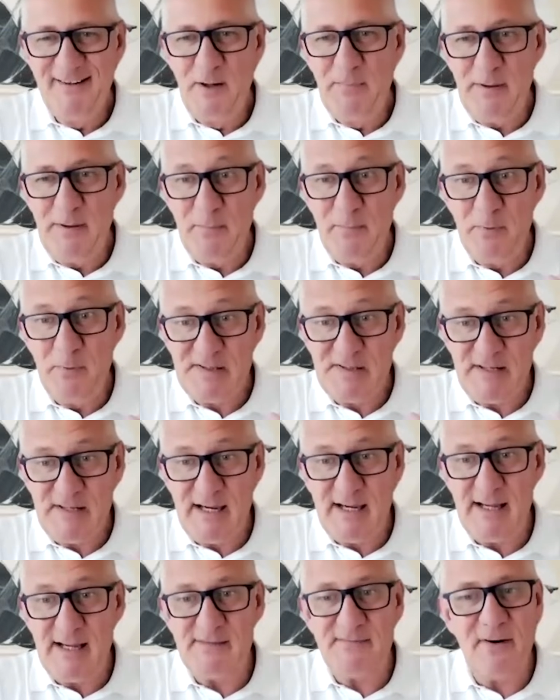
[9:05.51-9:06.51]
People
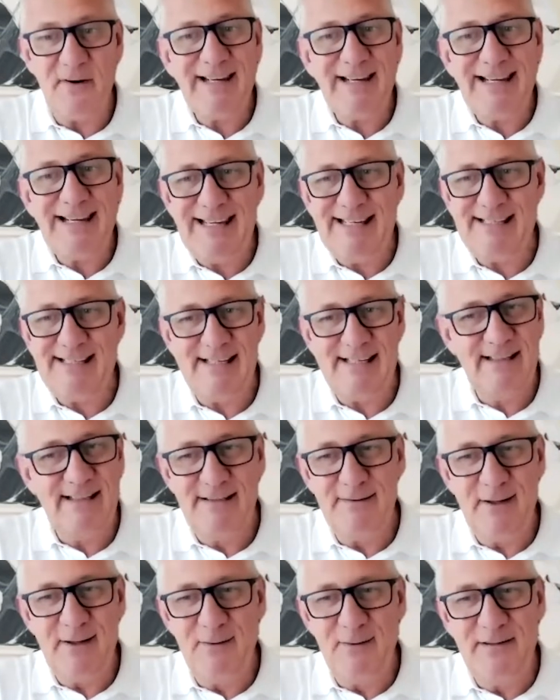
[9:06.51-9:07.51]
see it very easy.
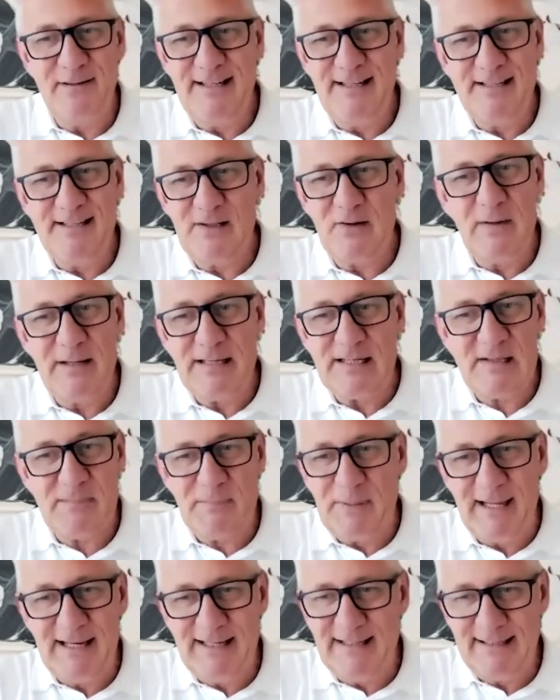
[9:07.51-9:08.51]
You don't need to
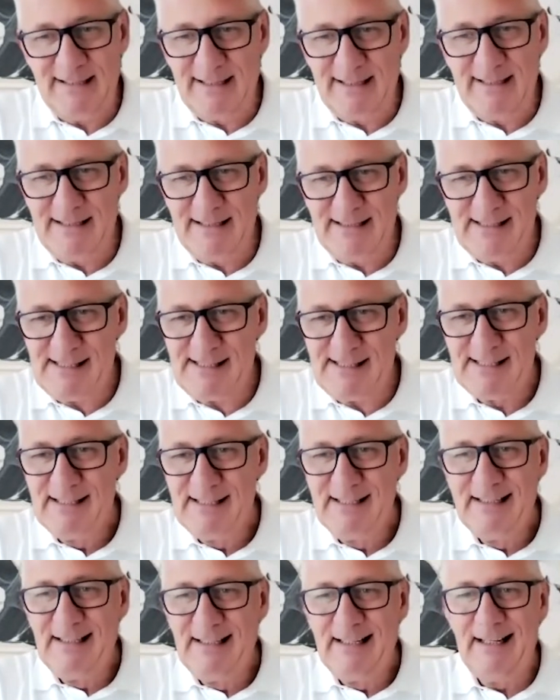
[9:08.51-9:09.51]
explain things.
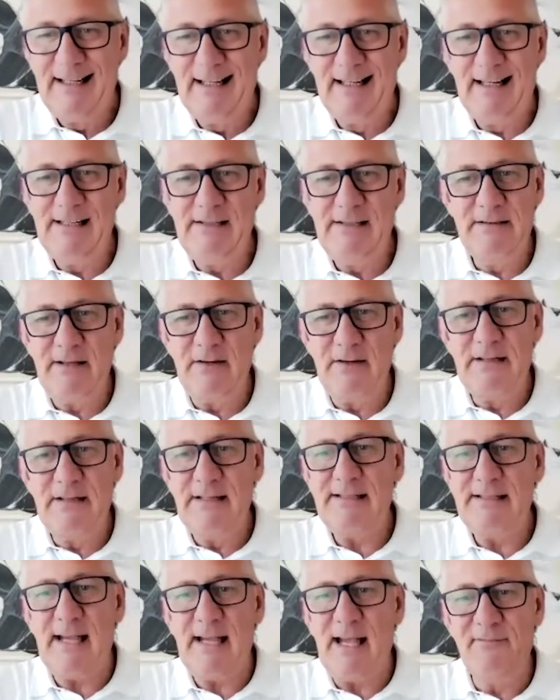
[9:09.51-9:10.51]
You don't
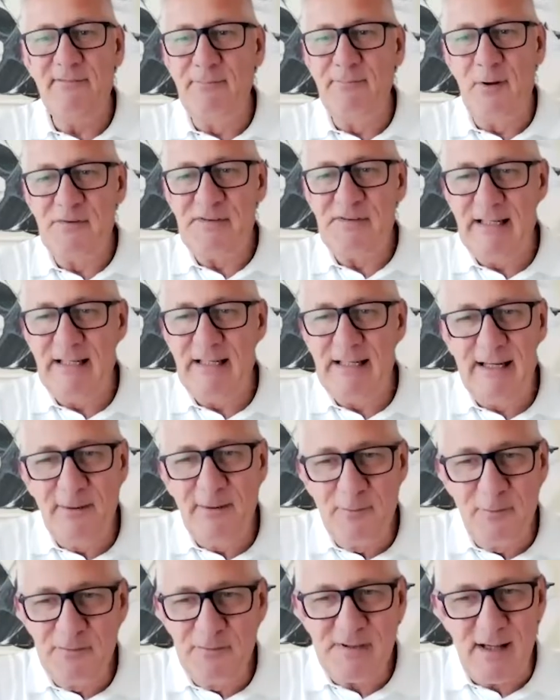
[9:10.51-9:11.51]
need to have
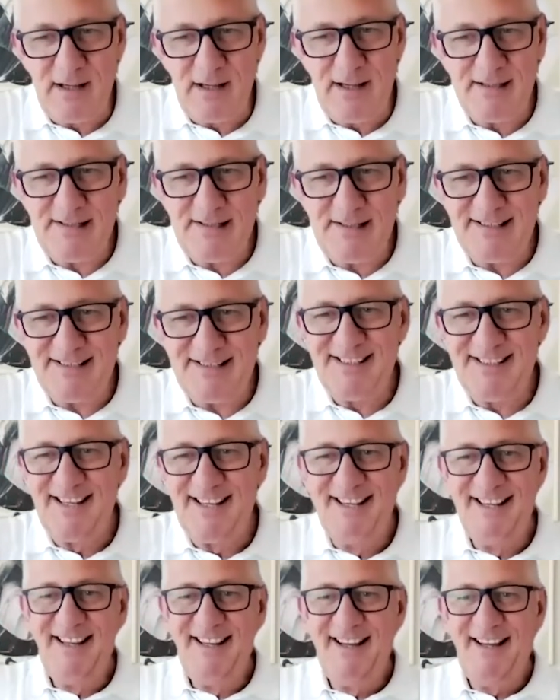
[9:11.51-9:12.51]
multilingual tasks.
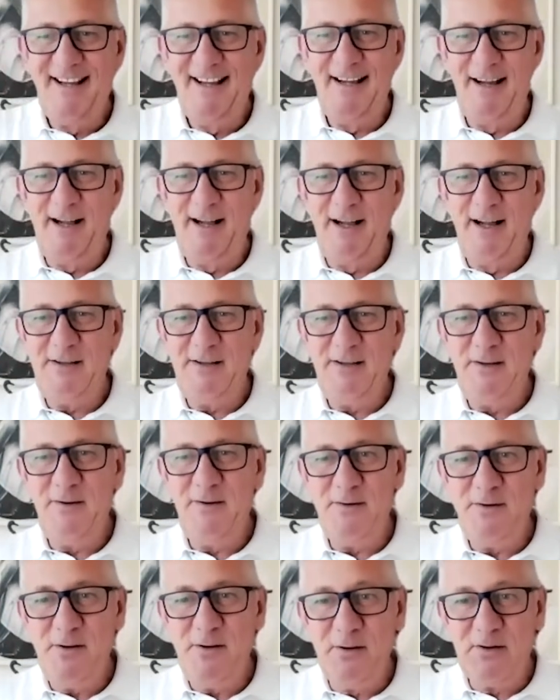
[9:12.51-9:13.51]

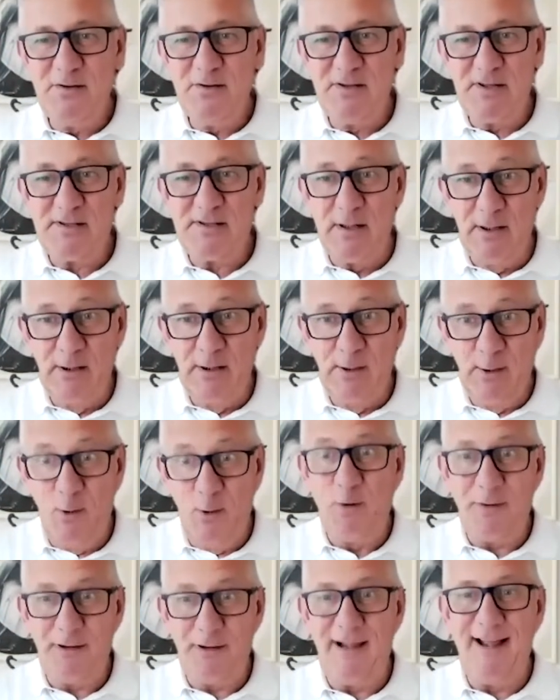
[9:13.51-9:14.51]
You could just
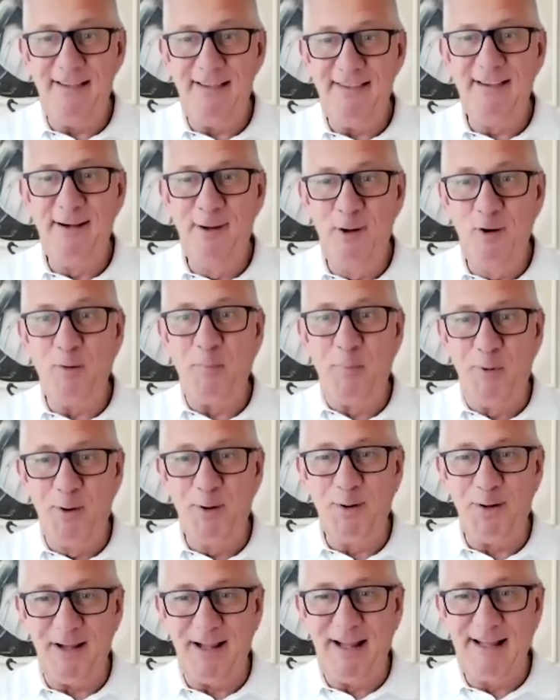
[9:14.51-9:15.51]
look at the
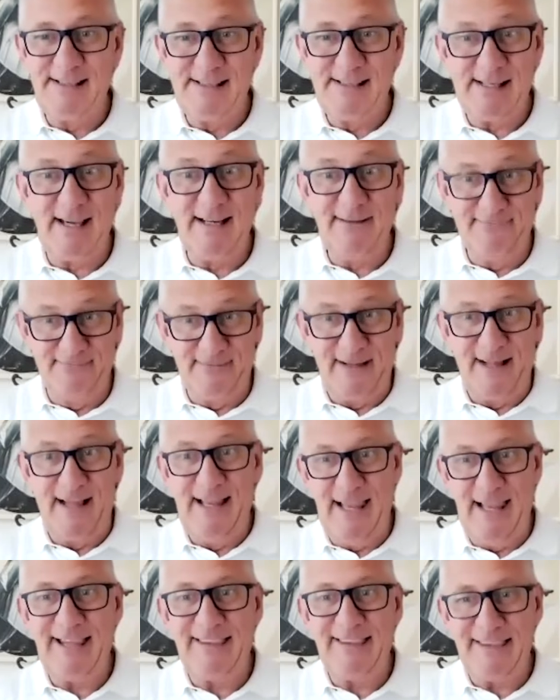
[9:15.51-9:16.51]
lookbook and say, I
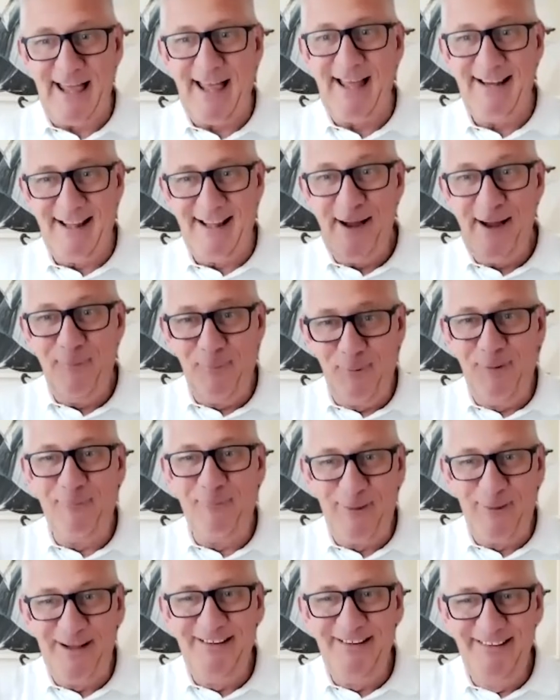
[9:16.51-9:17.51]
like that, I
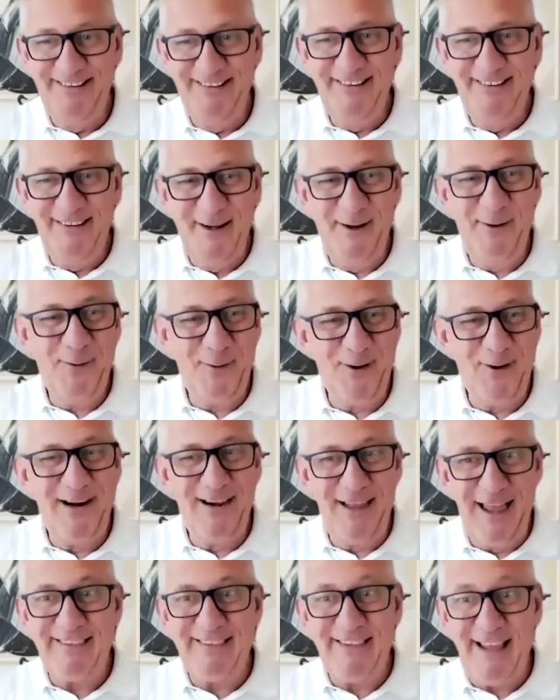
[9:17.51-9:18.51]
want one, or I
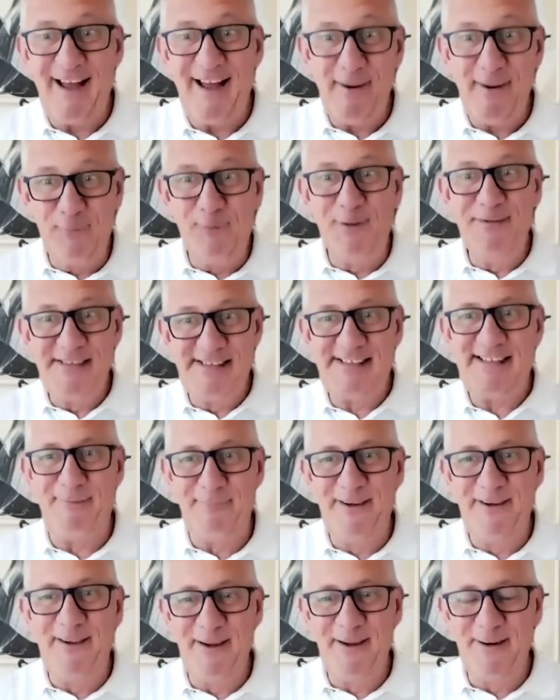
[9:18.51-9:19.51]
like that, I want some
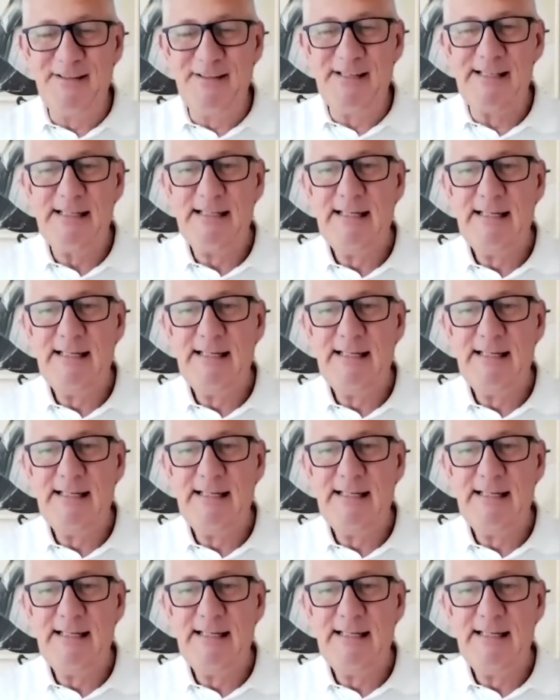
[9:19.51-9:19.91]
of those.